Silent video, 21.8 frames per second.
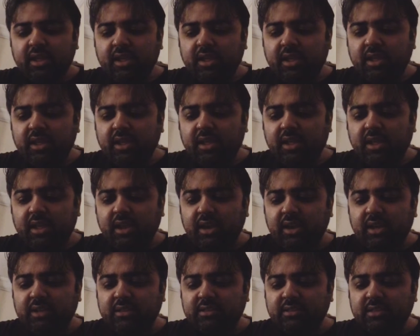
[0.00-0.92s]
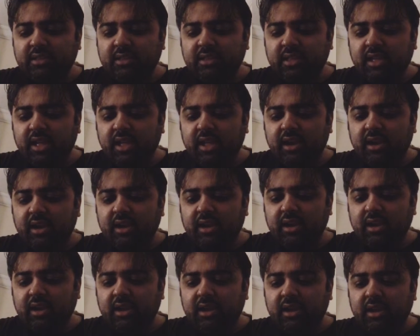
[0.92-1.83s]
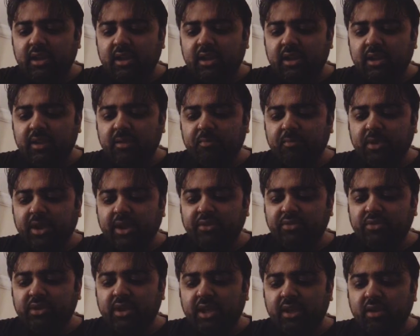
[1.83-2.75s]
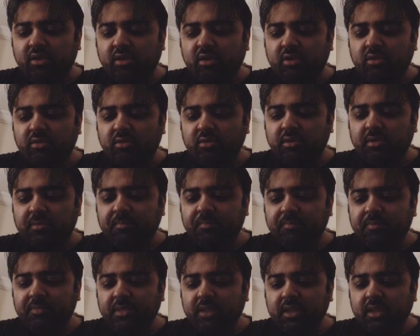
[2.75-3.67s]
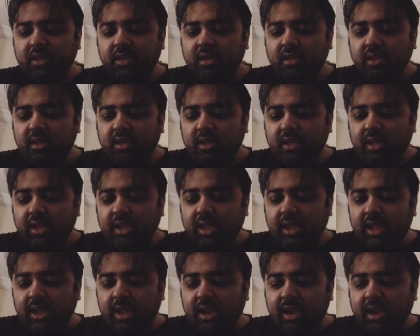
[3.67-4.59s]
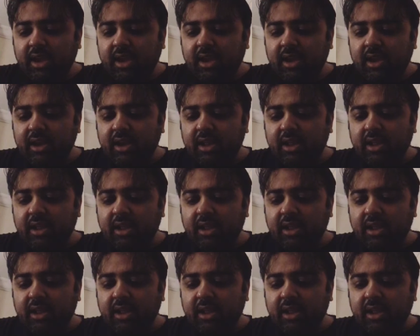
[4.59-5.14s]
Al-Khazindar price tag onto them. And